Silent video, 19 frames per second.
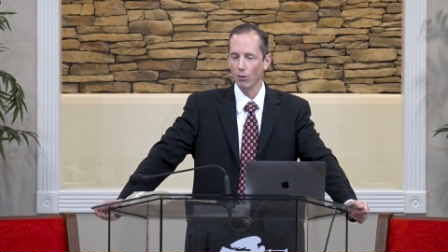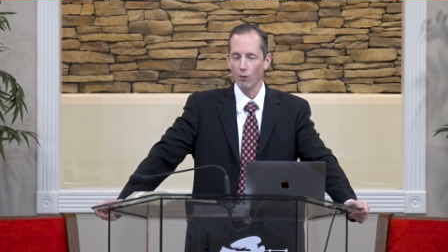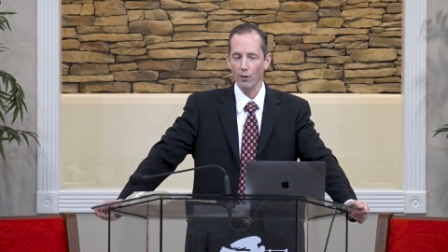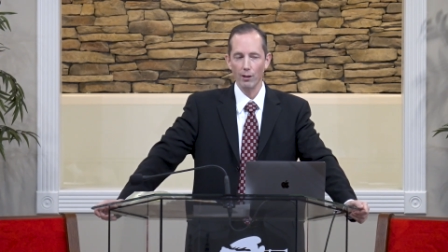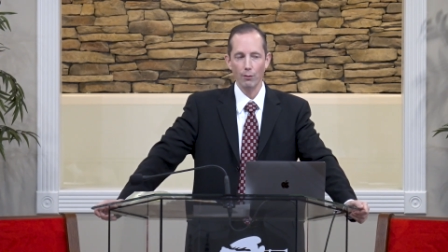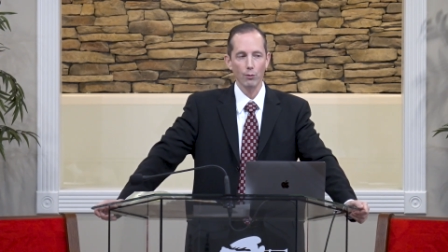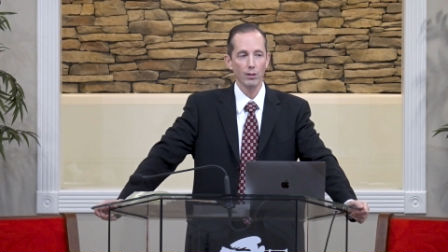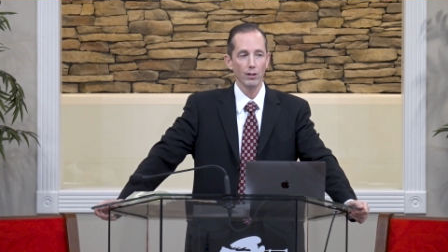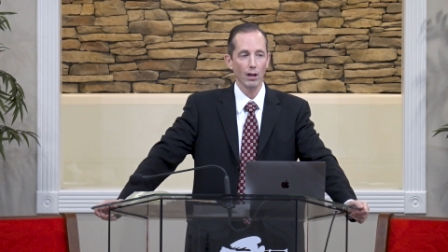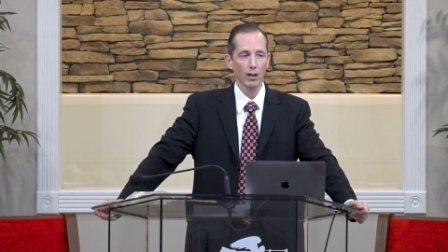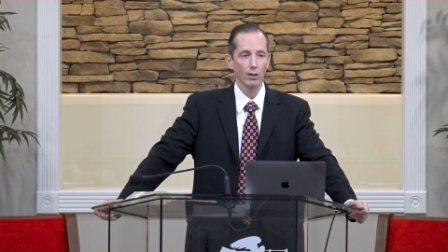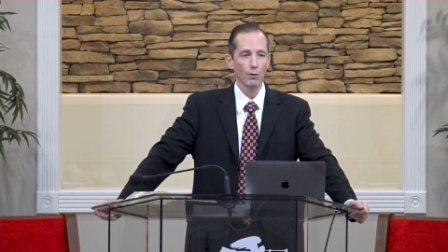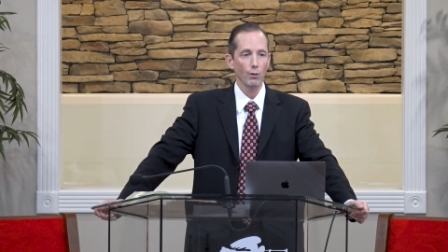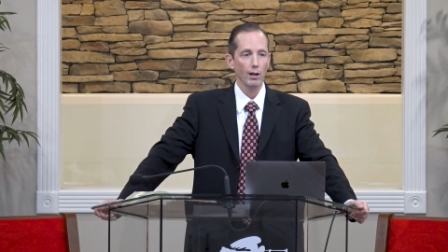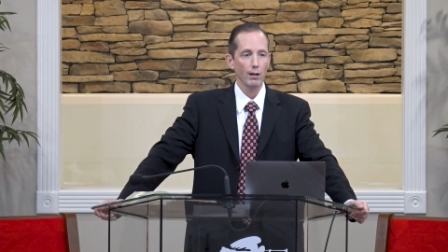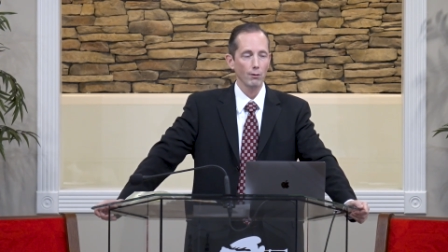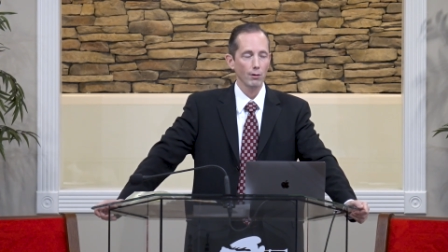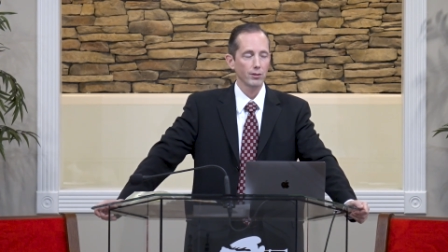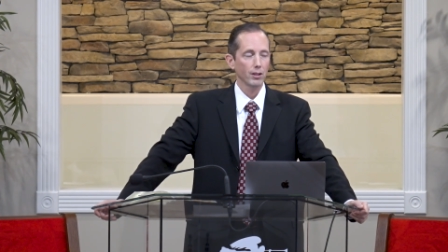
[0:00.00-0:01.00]
or they were done
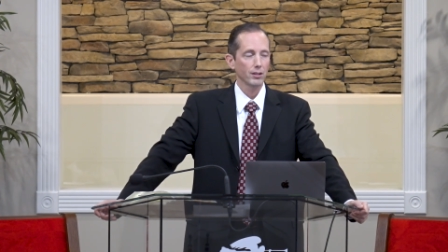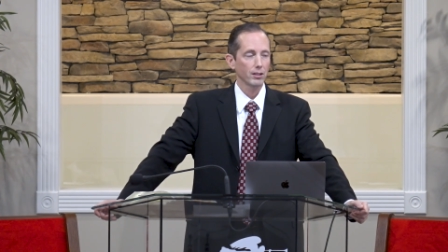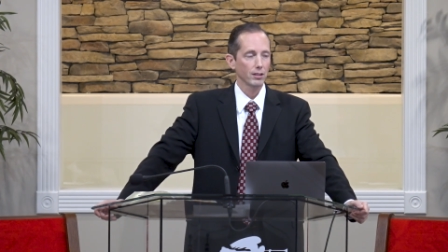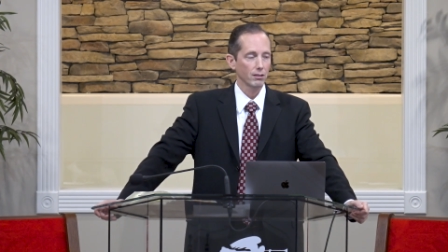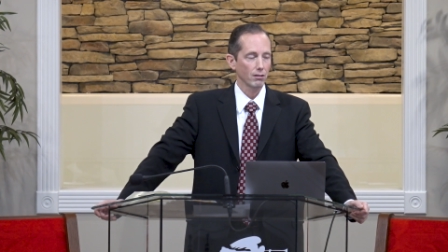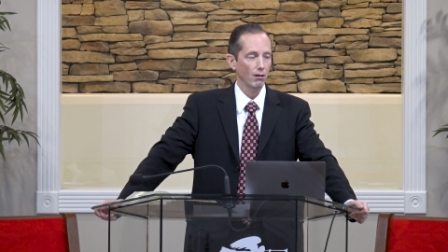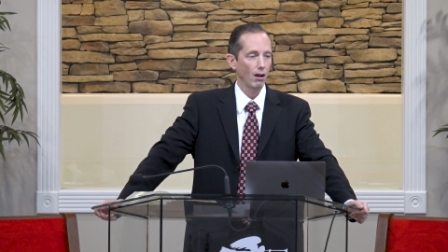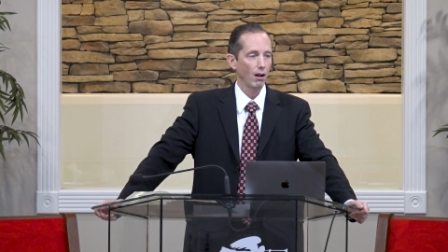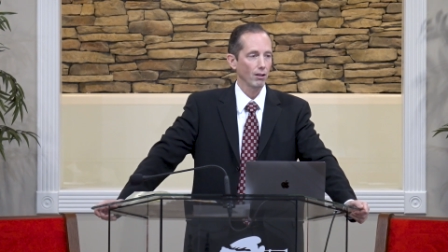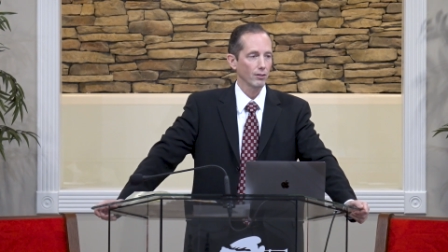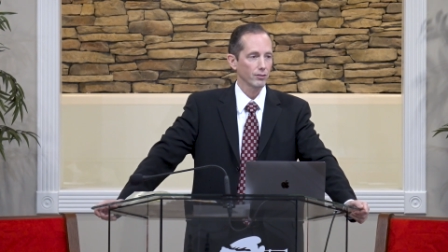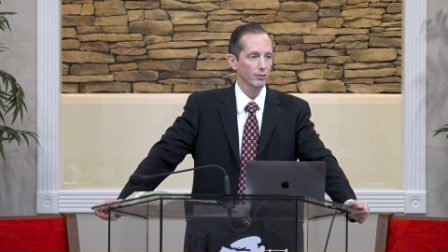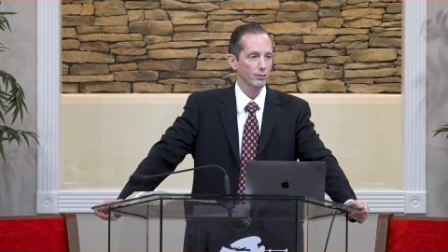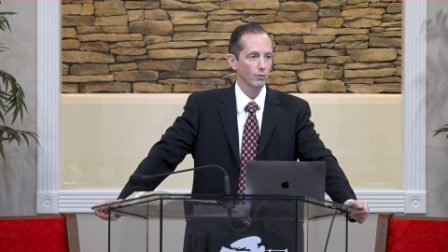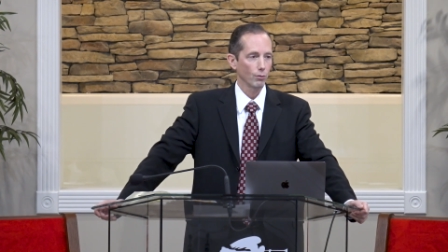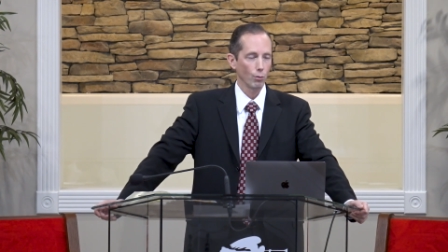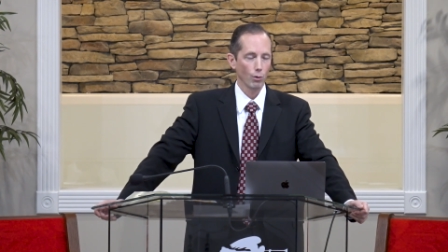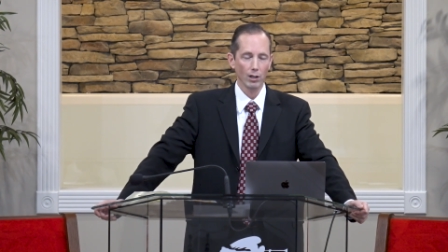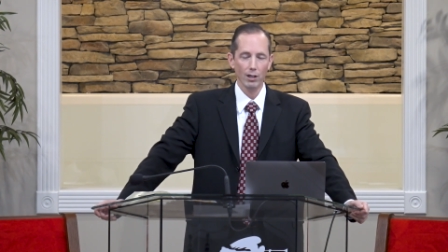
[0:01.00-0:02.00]
away with at the
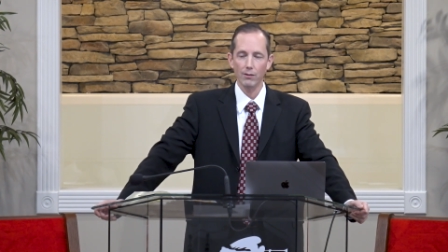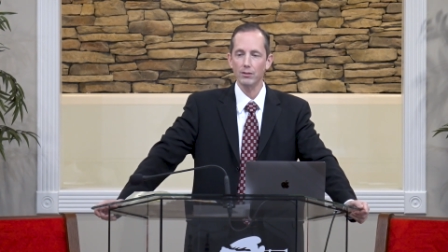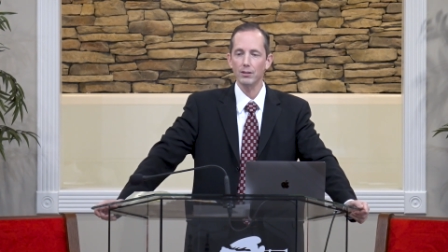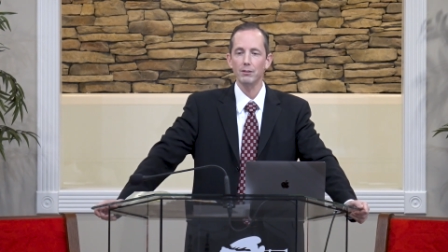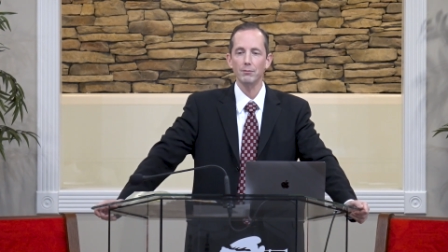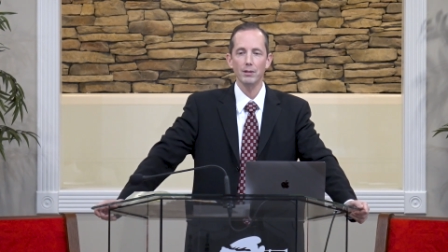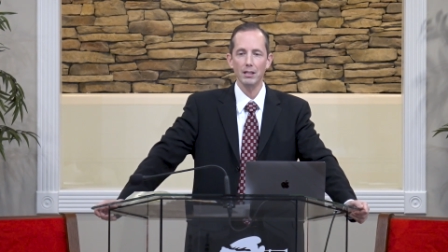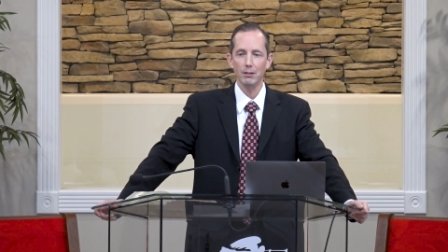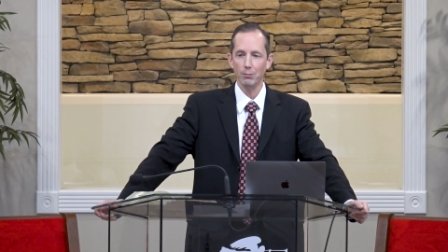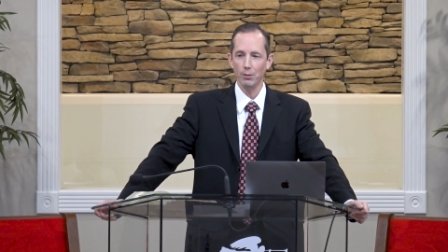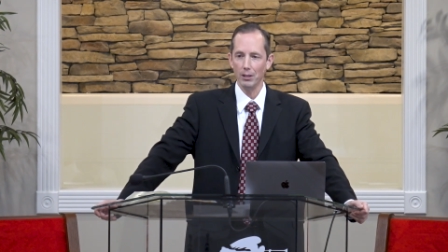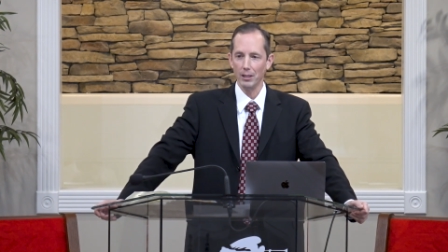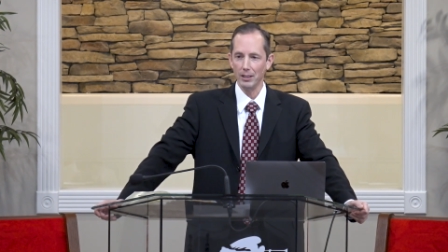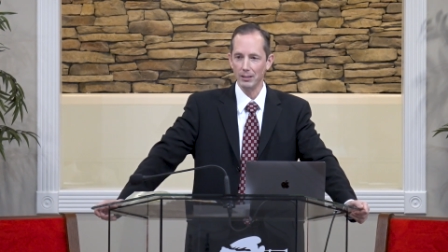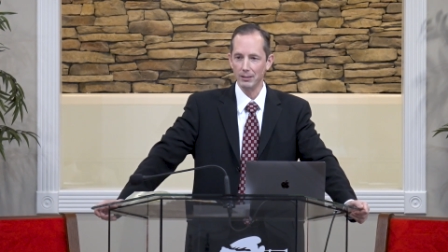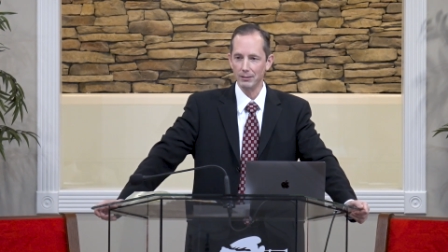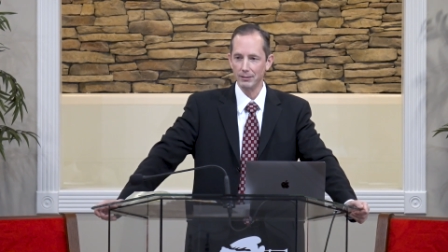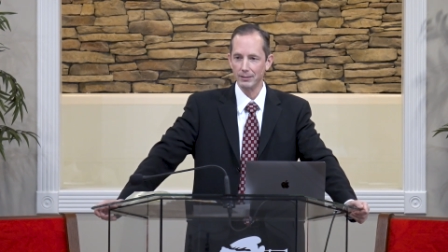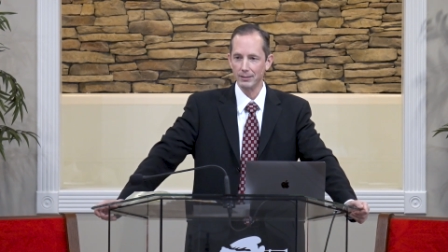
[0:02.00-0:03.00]
cross, or whatever it may
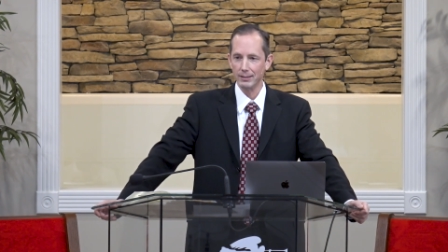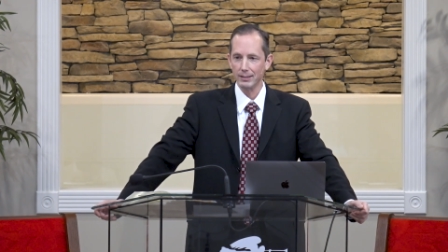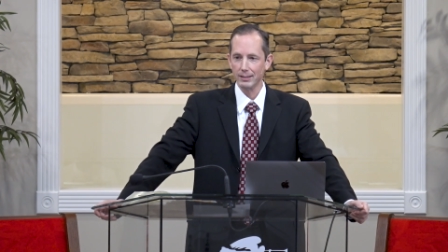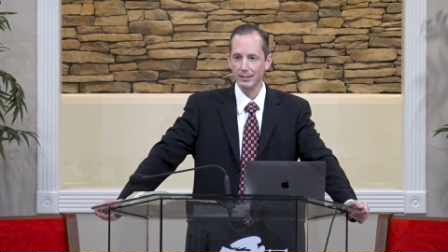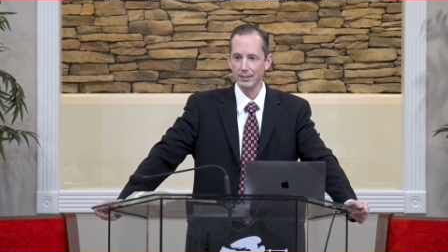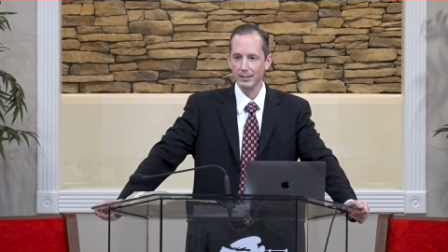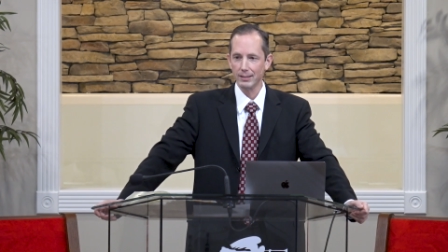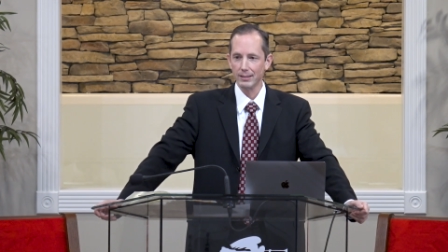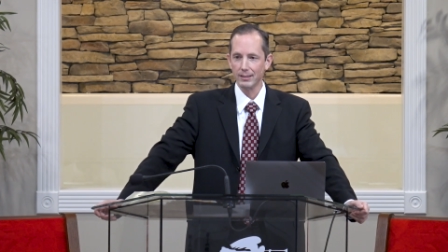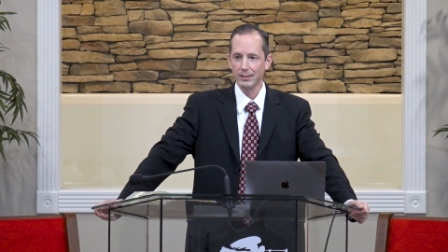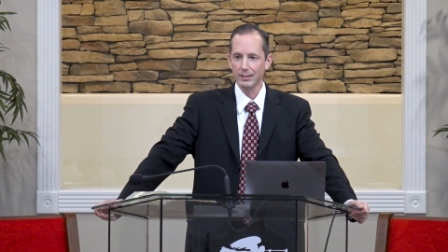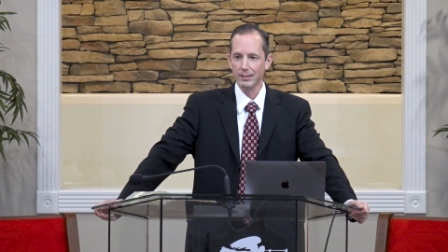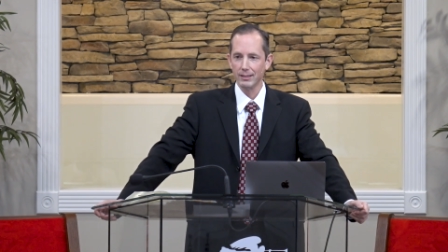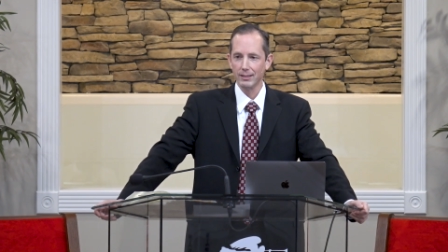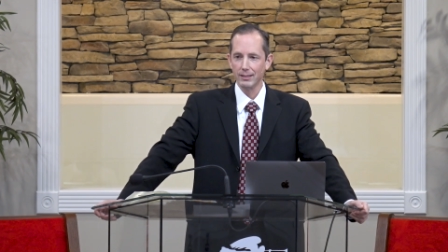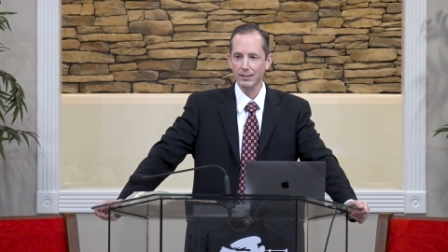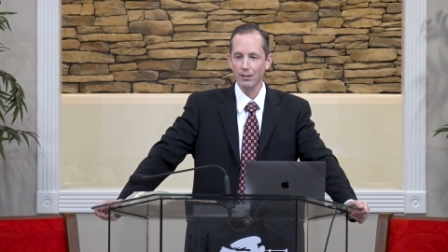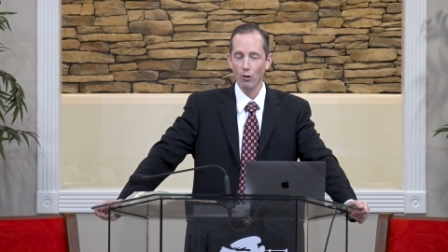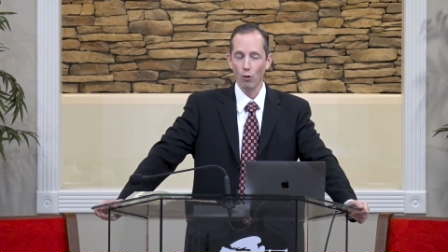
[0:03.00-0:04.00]
be,
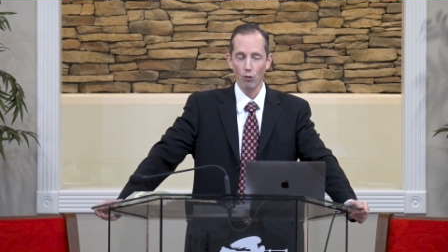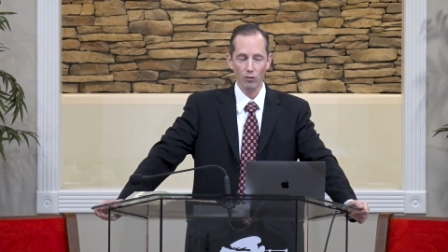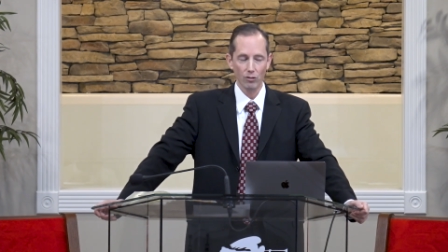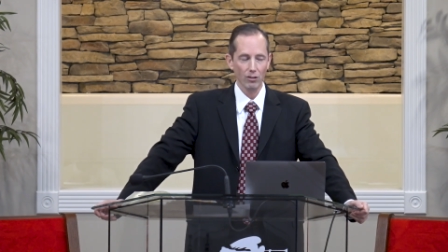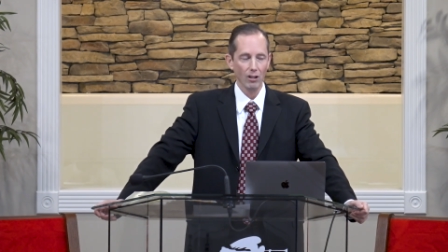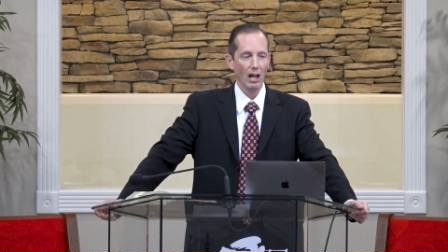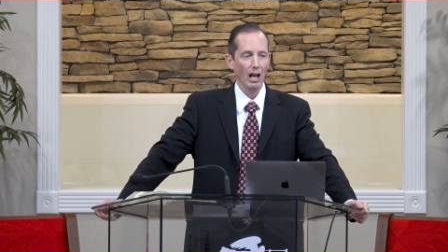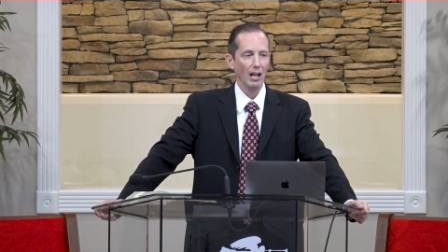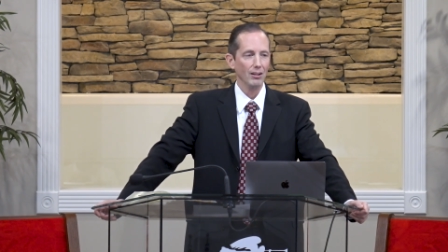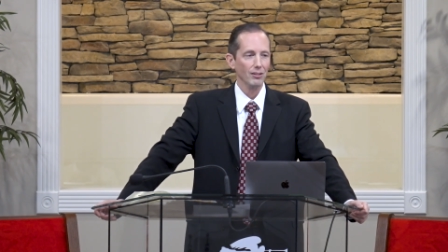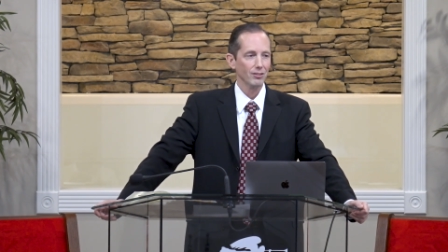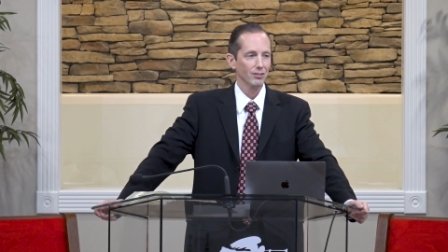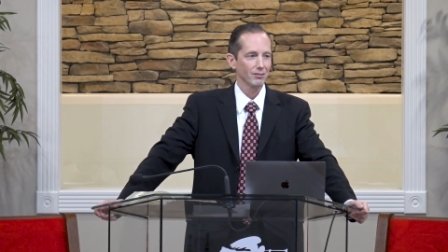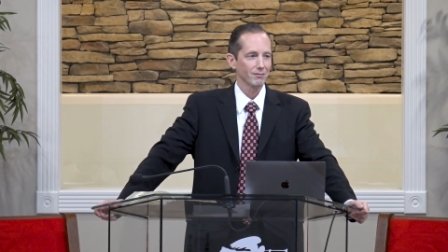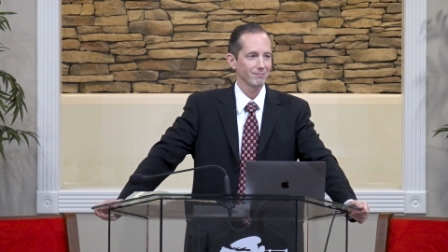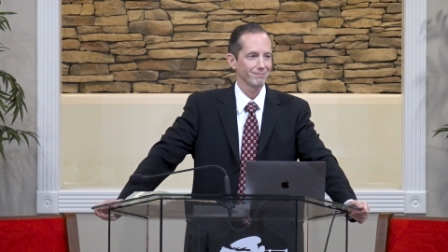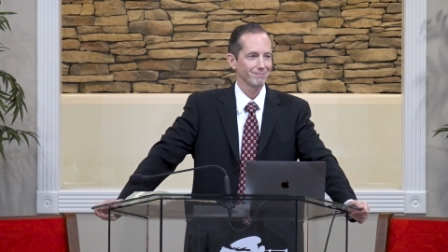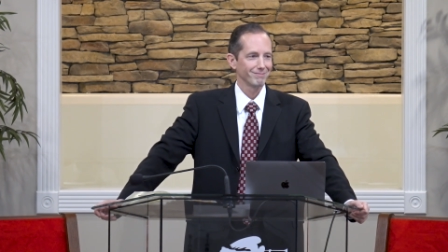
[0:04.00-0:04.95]
those are lies.